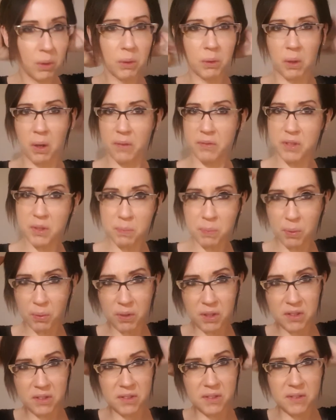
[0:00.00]
God, I've just put all
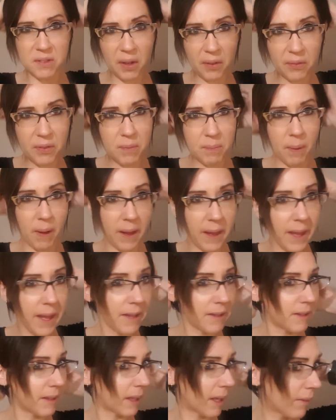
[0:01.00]
this stuff in my
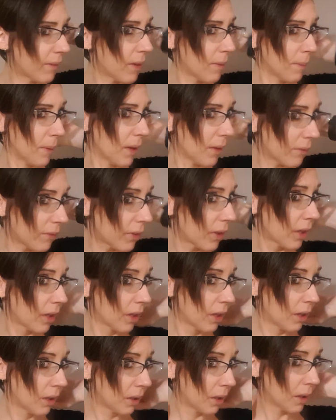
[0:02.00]
hair to give it
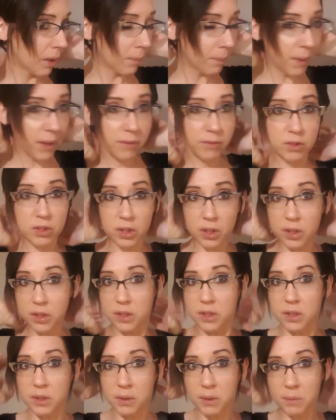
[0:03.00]
a bit of
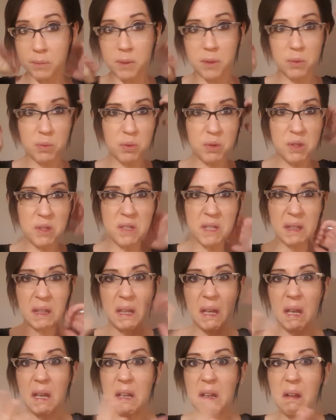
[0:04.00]
zhuzh. It's all
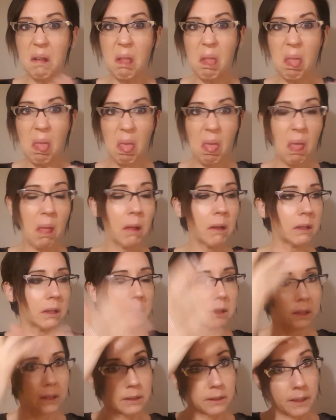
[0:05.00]
sticky.
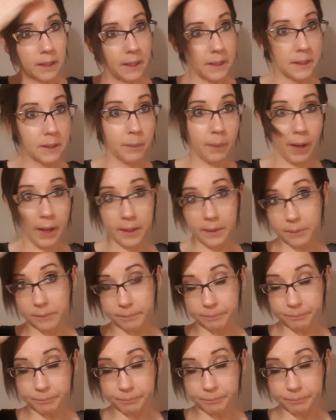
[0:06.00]
Anyway.